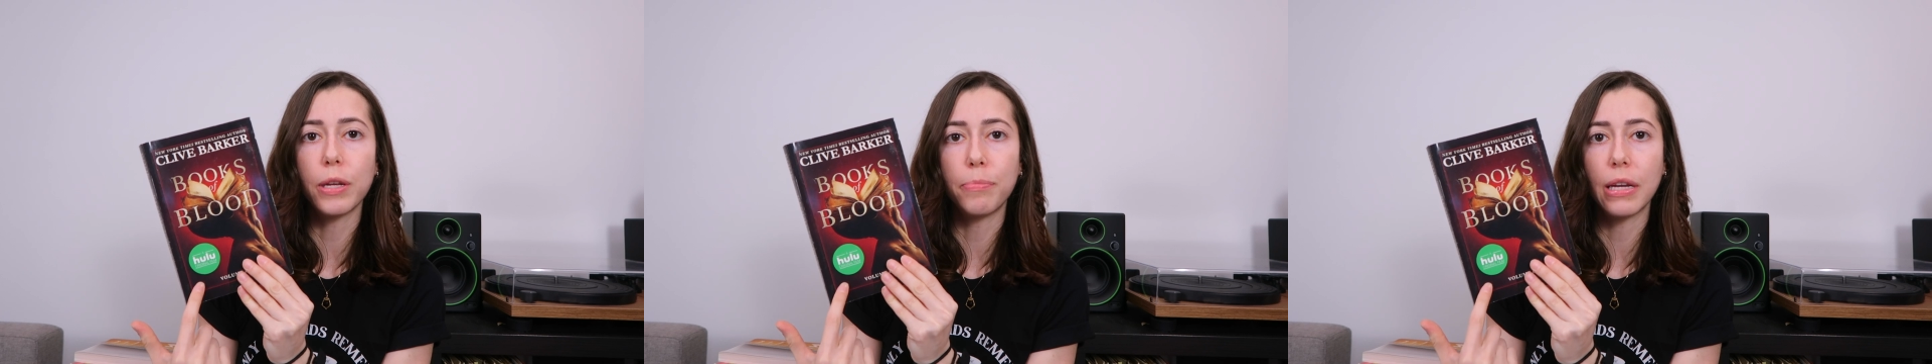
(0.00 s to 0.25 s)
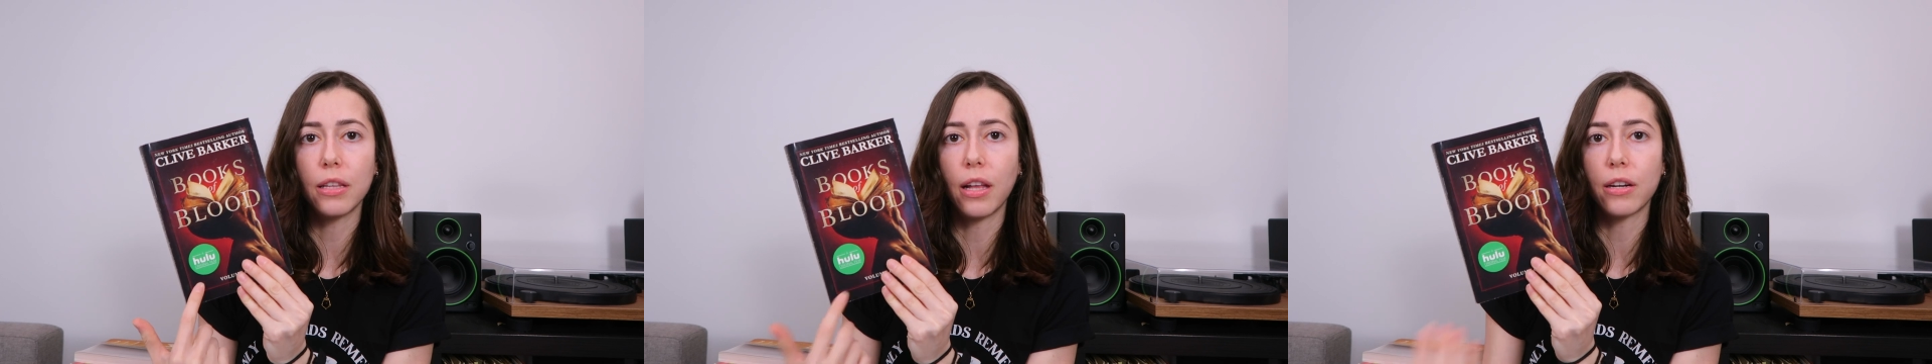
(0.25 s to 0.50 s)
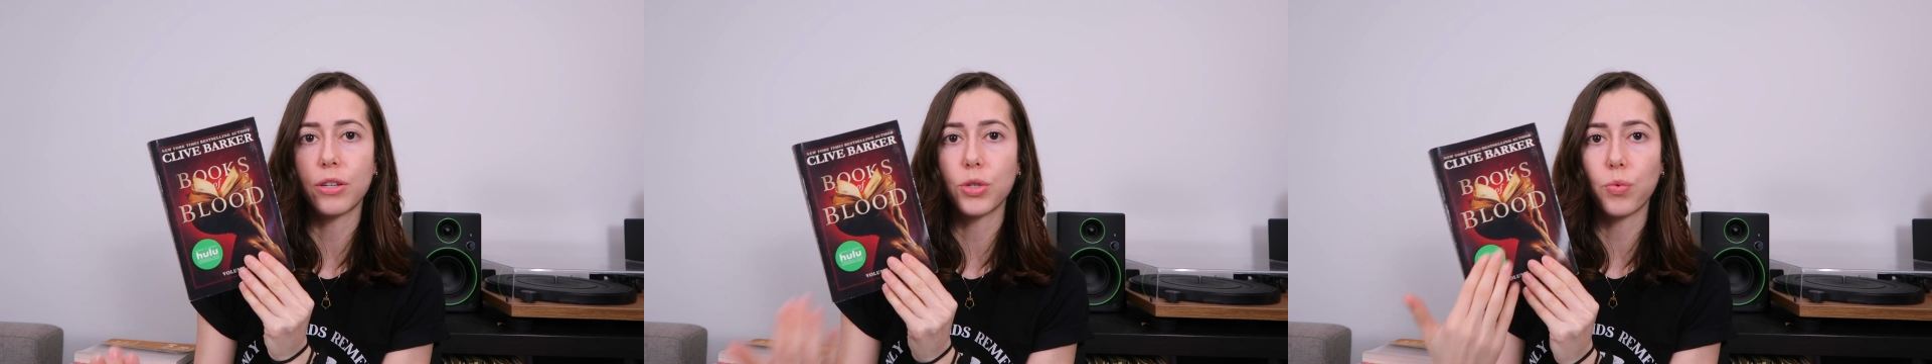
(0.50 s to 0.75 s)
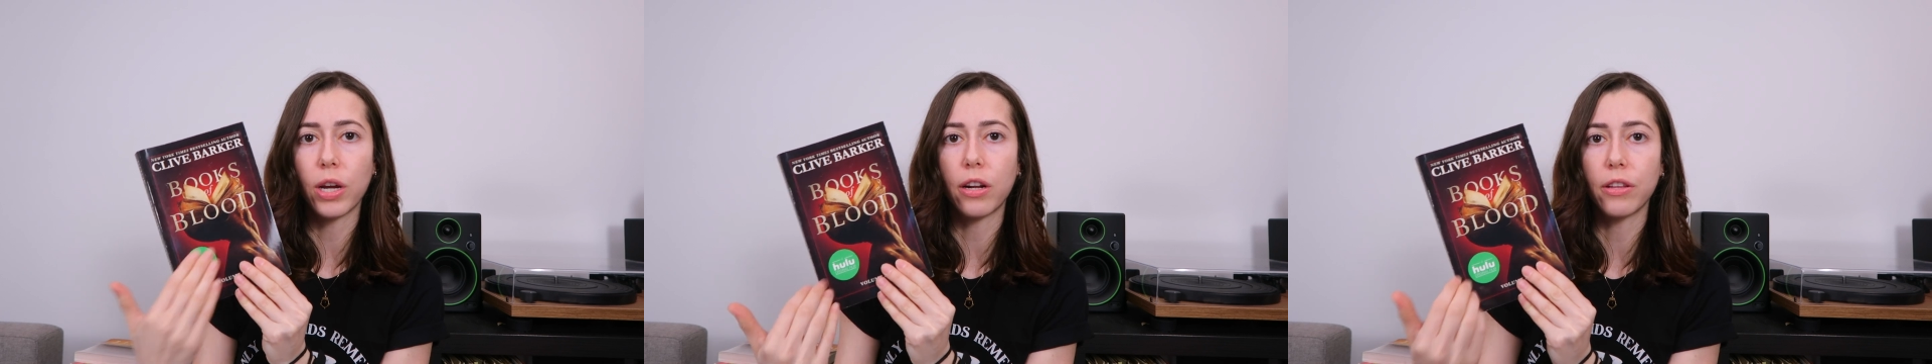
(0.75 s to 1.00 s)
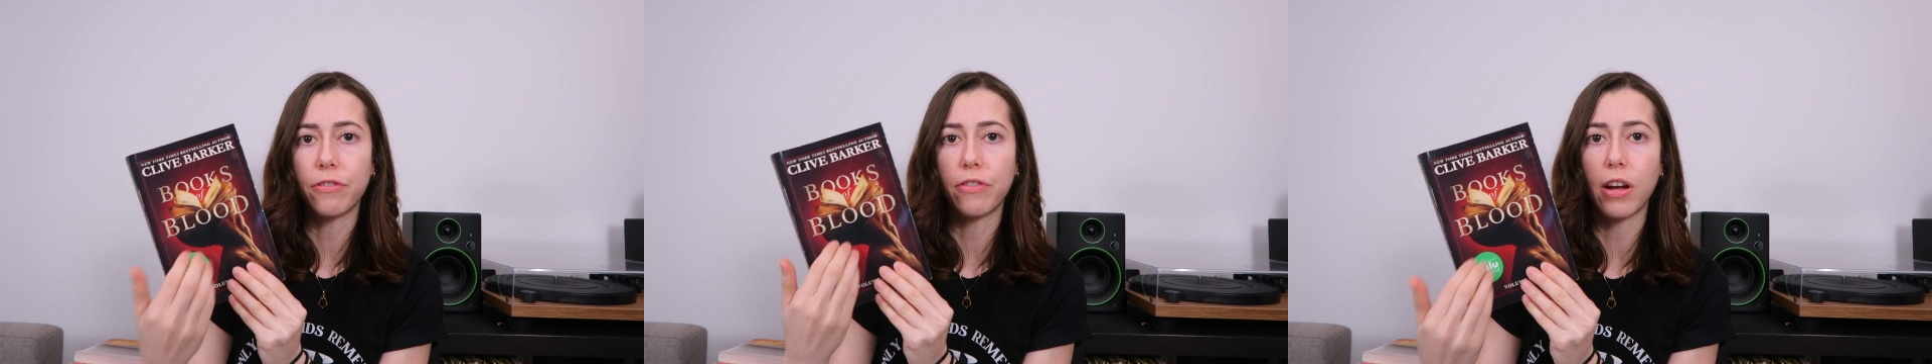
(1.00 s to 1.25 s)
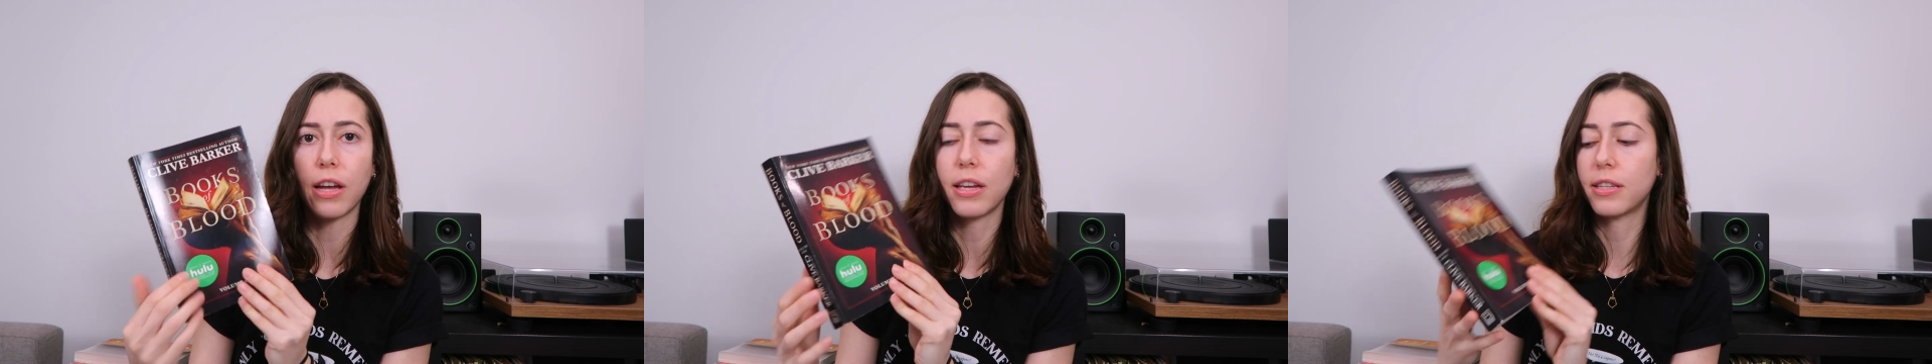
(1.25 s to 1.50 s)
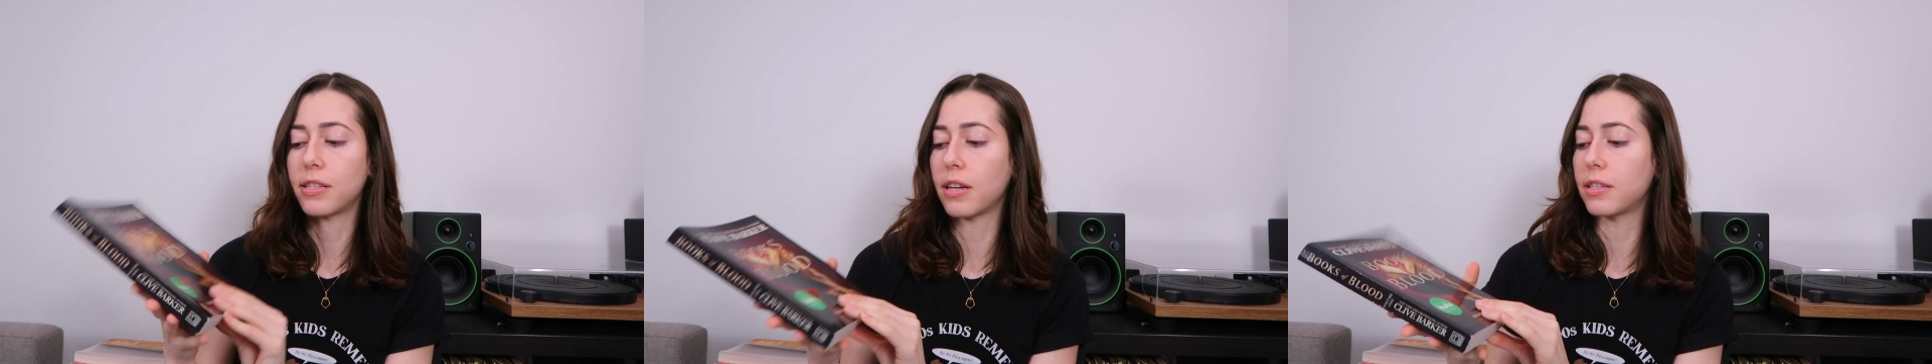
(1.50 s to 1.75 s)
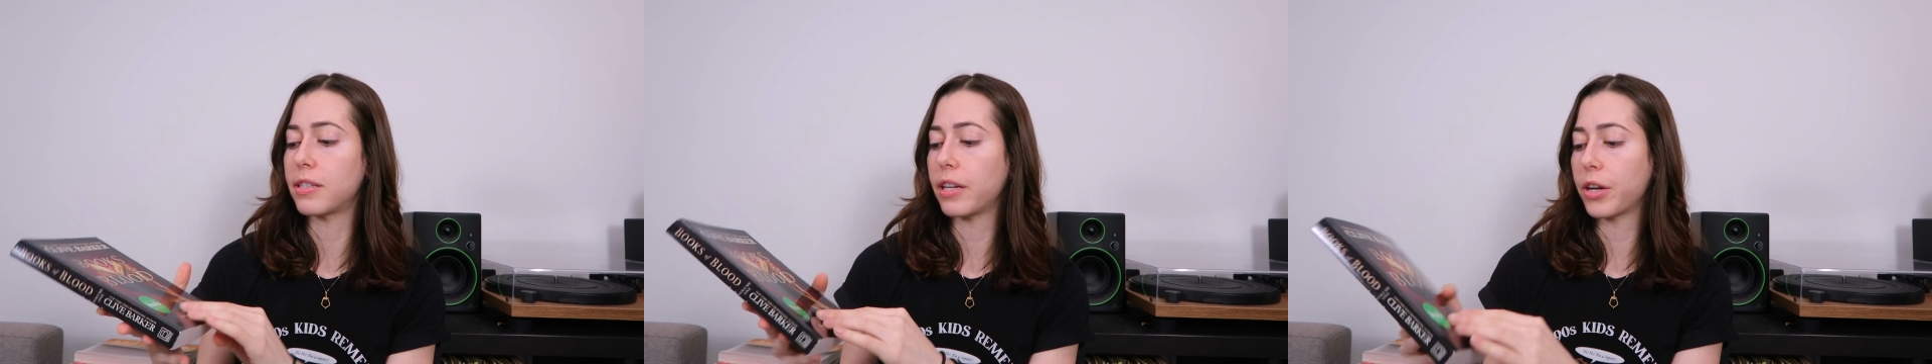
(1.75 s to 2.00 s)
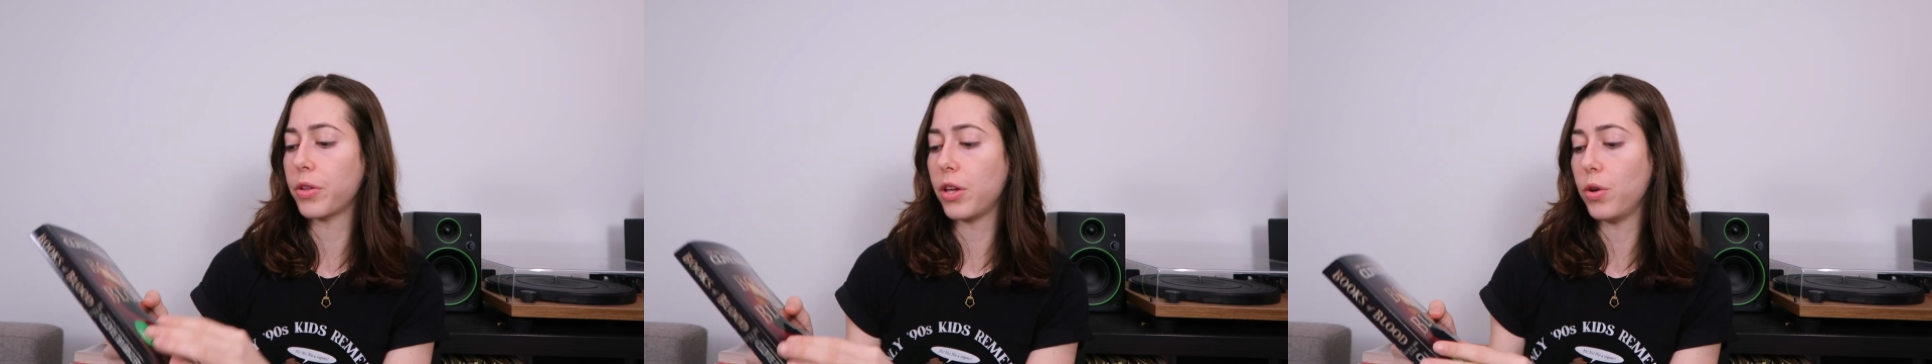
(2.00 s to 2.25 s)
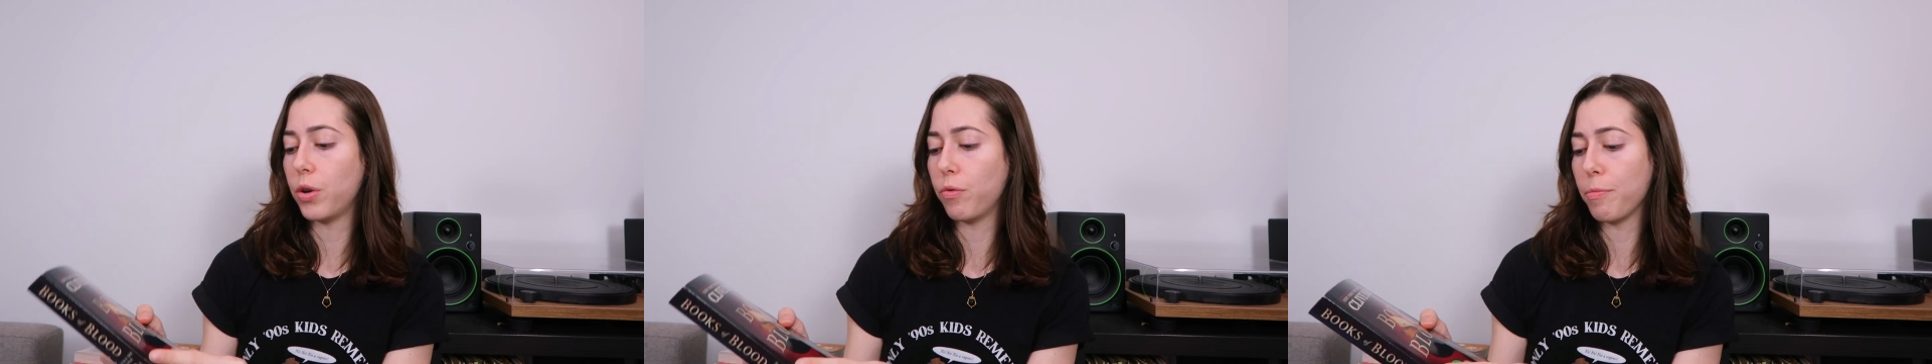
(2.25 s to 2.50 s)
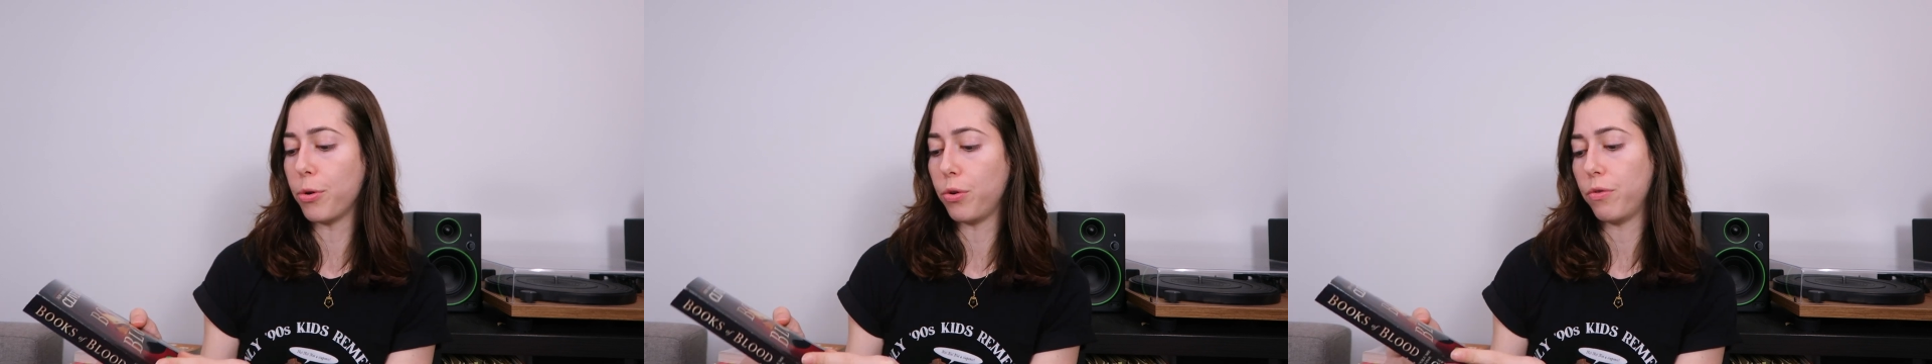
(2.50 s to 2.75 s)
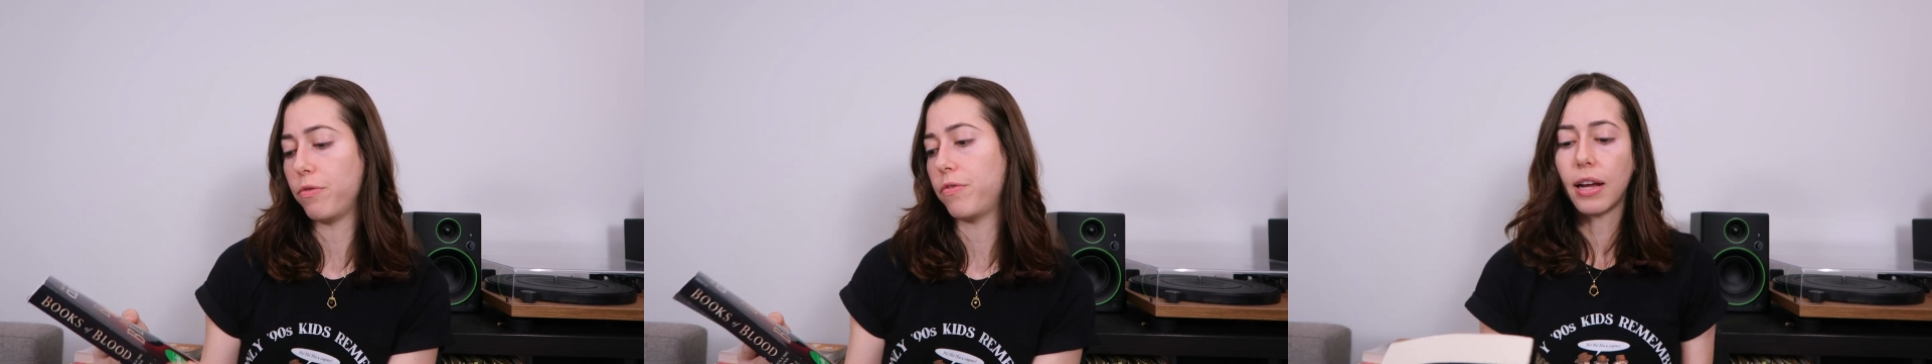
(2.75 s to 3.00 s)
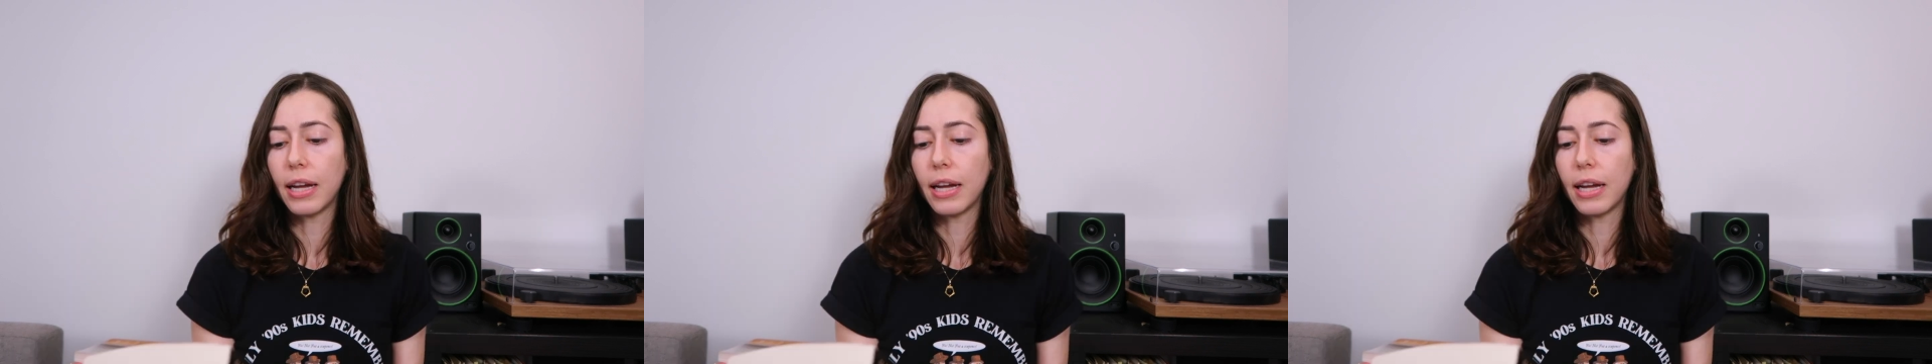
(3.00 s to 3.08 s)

in big letters right on the front. It's not a sticker that you can remove.